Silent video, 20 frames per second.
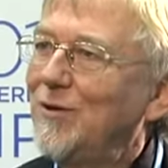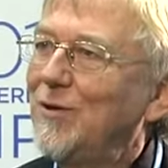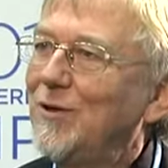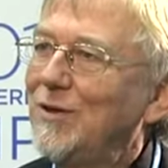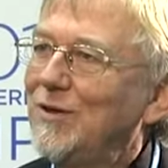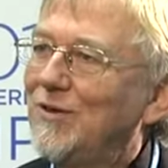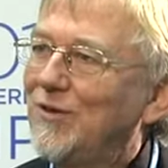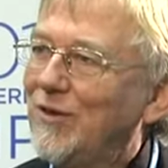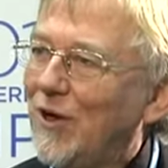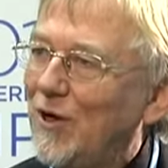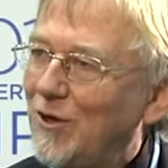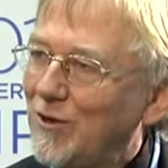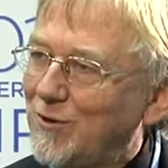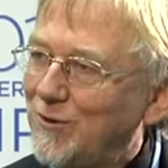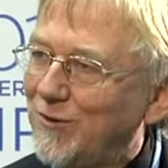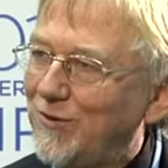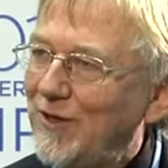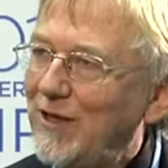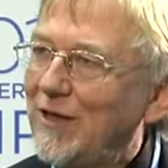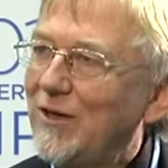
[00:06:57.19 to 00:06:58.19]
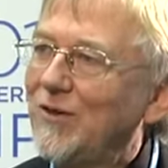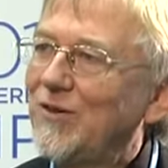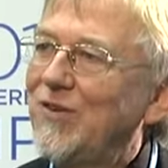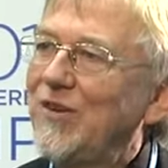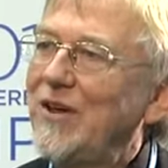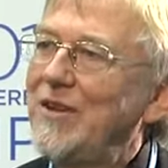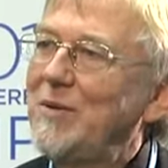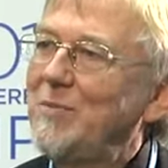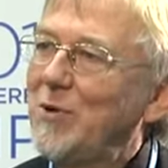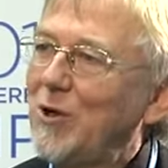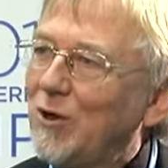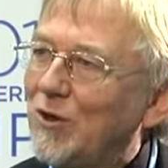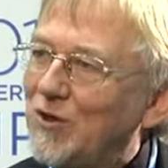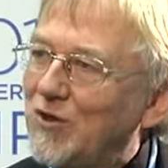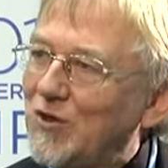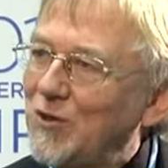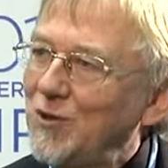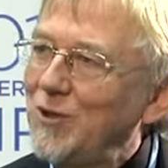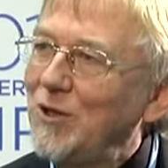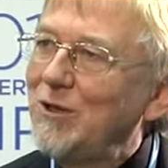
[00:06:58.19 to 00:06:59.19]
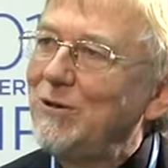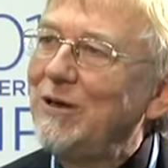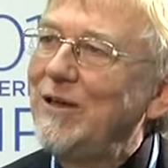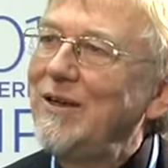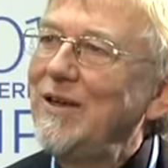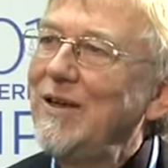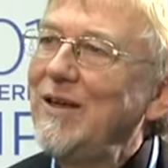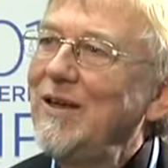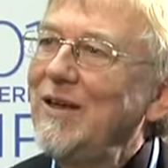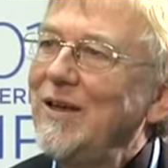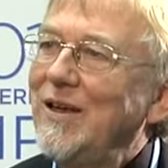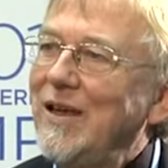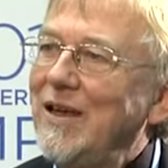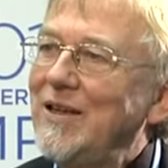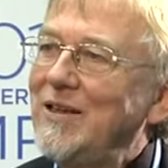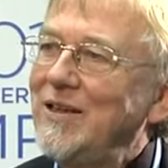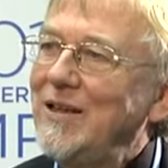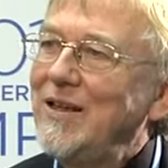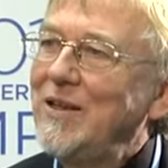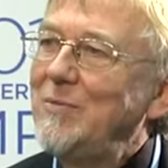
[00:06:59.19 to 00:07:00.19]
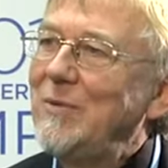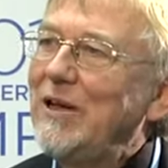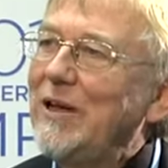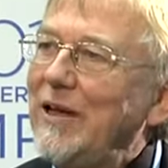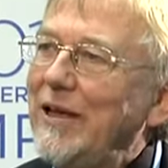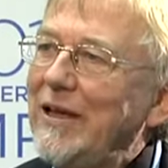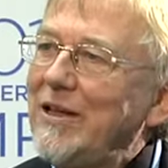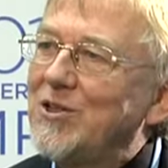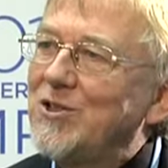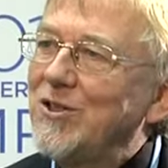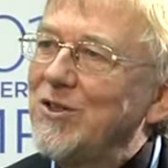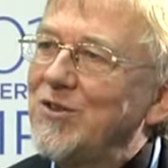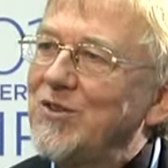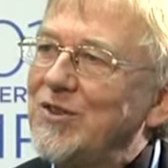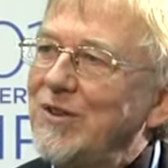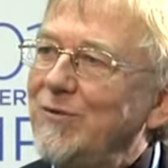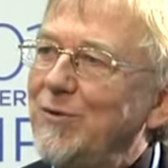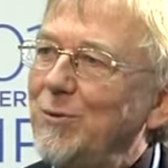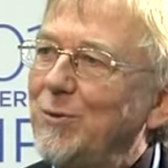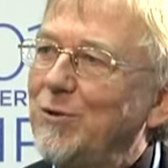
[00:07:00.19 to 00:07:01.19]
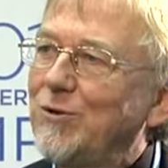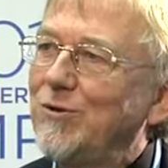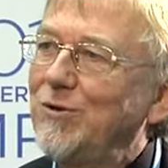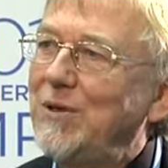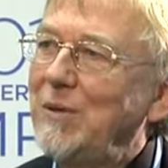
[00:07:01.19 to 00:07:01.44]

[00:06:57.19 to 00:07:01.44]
It's hard to think outside the box. In the Middle Ages, if you wanted to